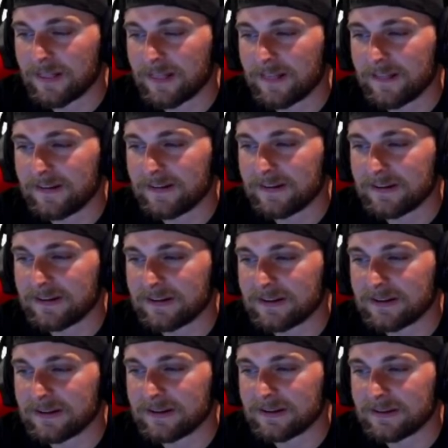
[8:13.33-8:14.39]

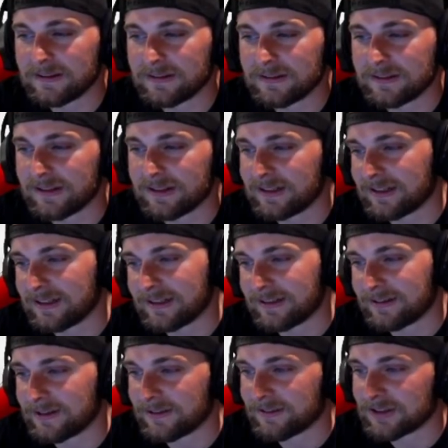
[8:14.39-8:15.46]
And I
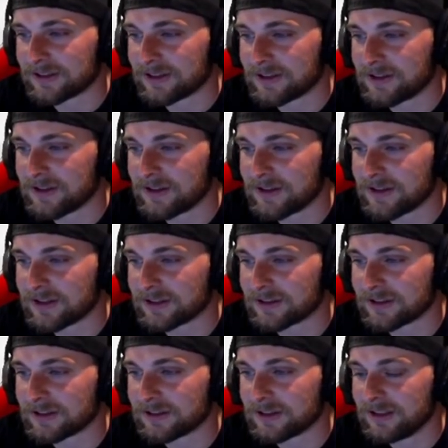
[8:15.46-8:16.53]
don't know if that's going to do any
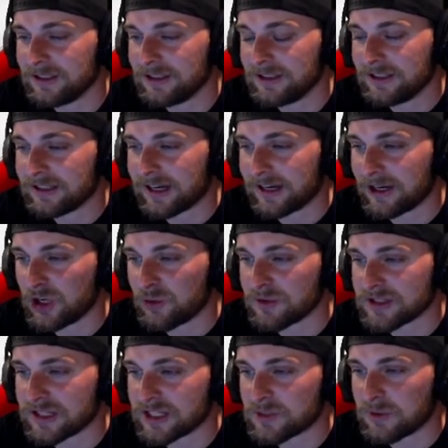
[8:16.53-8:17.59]
justice. Kind of
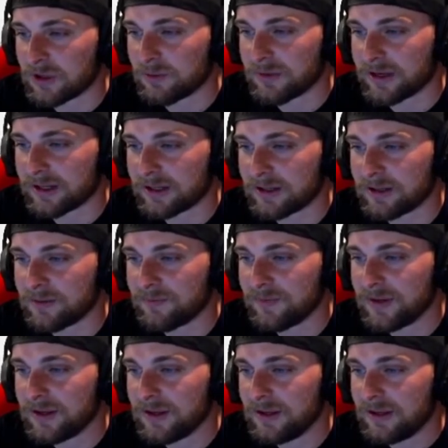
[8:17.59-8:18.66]
opens that spot back up.
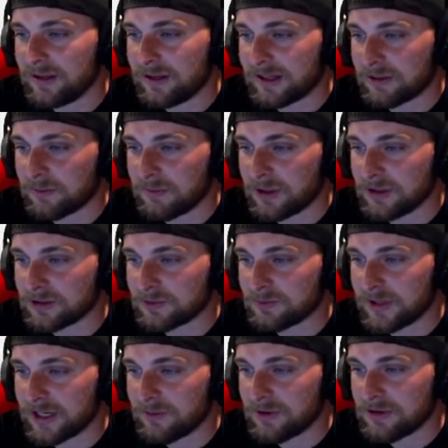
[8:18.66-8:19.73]
At the most,
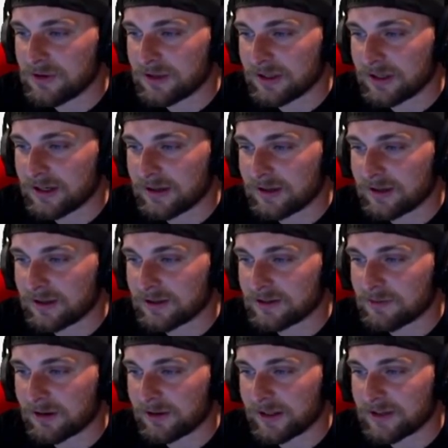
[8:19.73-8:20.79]
maybe you can get it is
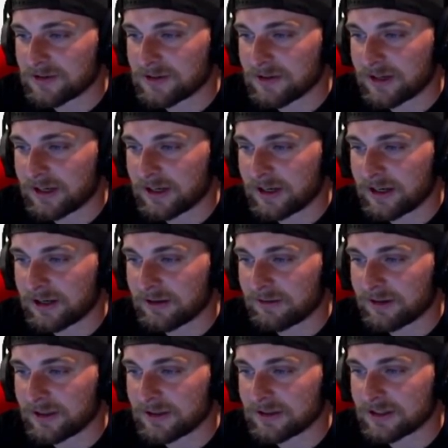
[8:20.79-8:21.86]
around that 299
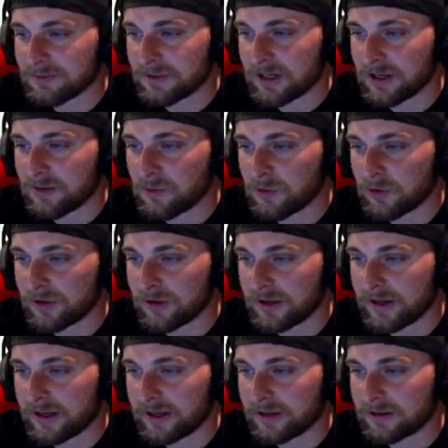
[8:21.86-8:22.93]
range. I mean, any more than
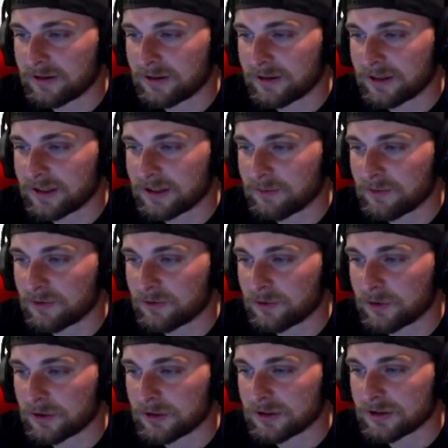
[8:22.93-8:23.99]
that, you're going to get to
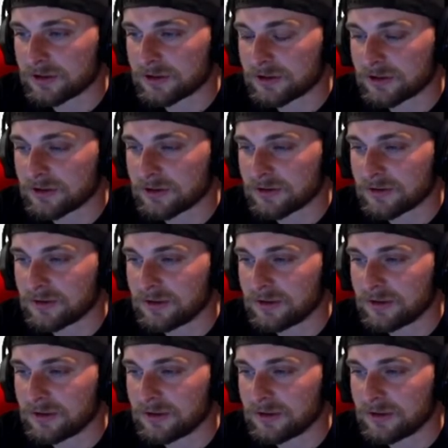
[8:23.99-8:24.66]
400 soon.